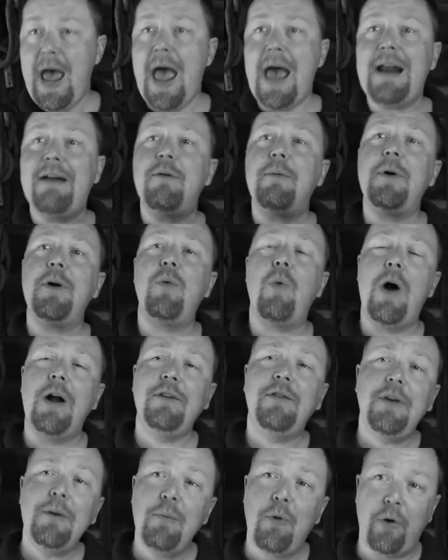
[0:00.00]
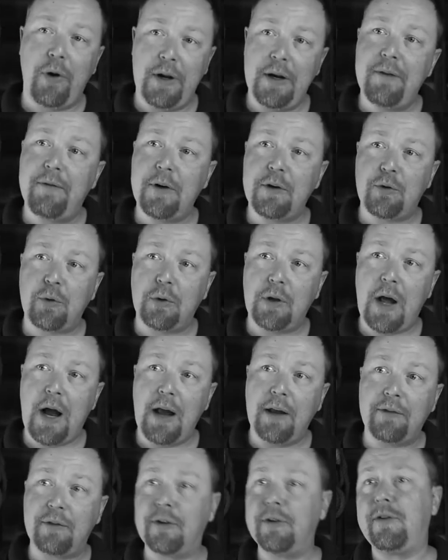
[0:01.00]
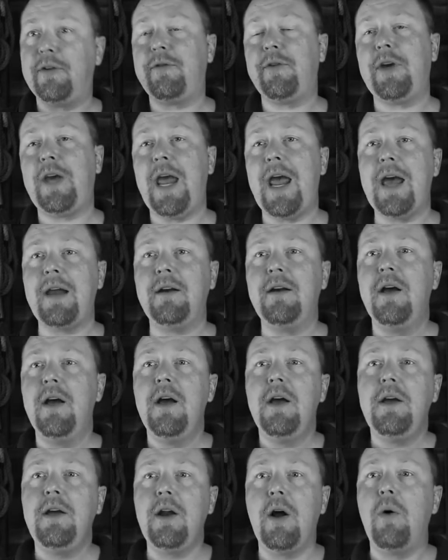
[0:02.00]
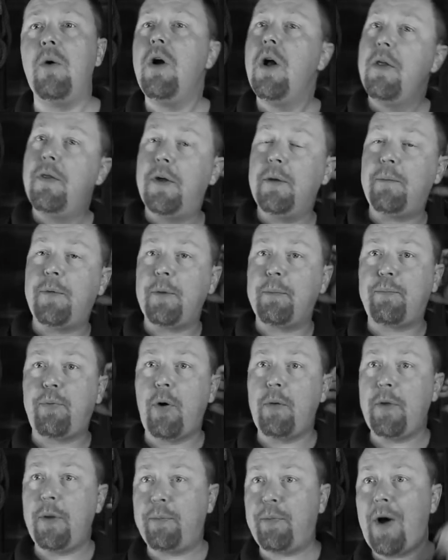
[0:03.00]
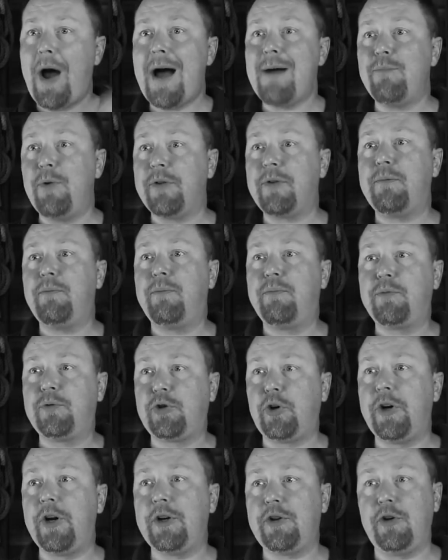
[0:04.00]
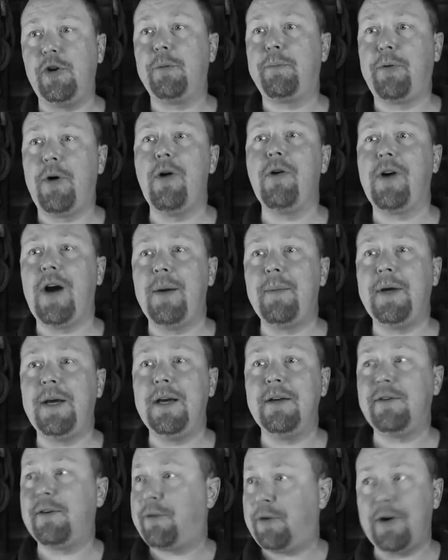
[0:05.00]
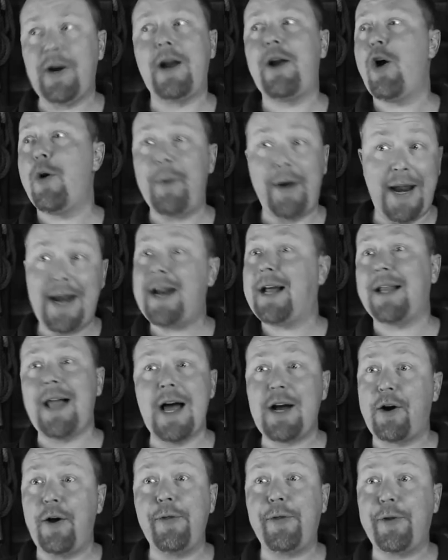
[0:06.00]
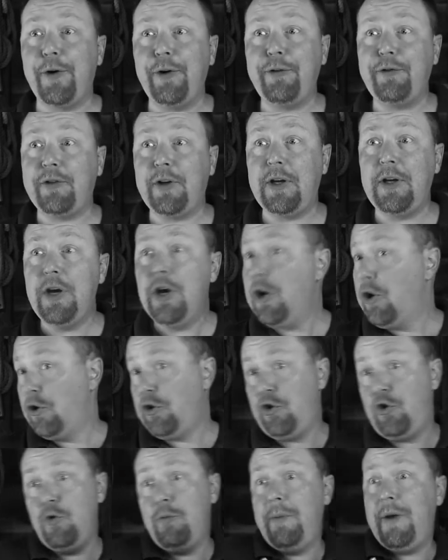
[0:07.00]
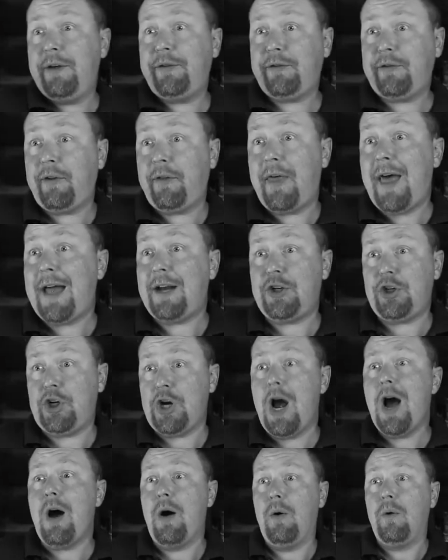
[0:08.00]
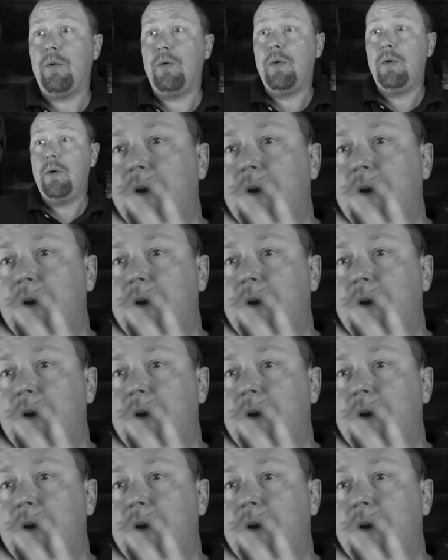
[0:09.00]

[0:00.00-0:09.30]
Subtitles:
And everybody wants it more individualized because if you can't, the problem with traditional programming is, if you're not home at 8 o'clock on Thursday, you missed that show.